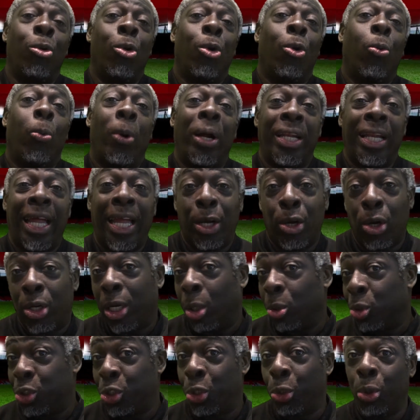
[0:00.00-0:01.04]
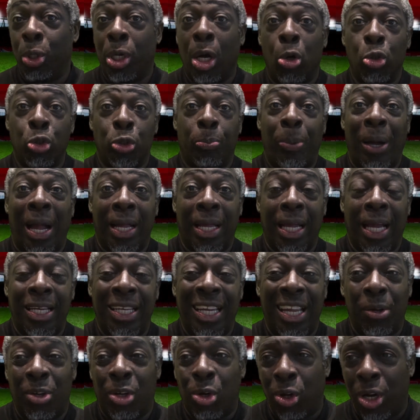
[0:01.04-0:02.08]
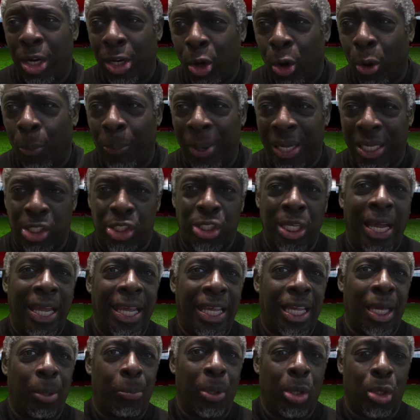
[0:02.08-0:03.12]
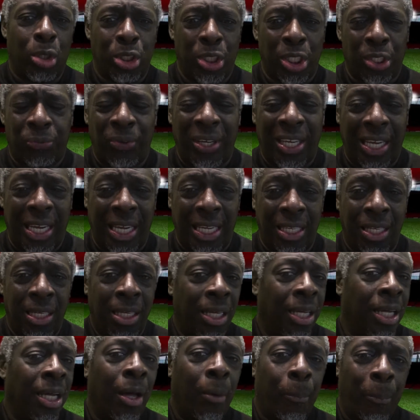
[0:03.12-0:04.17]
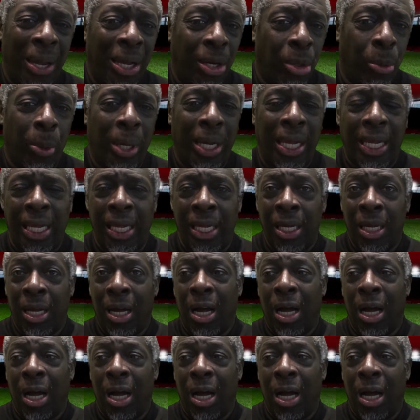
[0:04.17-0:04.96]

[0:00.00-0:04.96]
when they got those 2 goals back. And it got a little bit shaky because you're thinking penalty,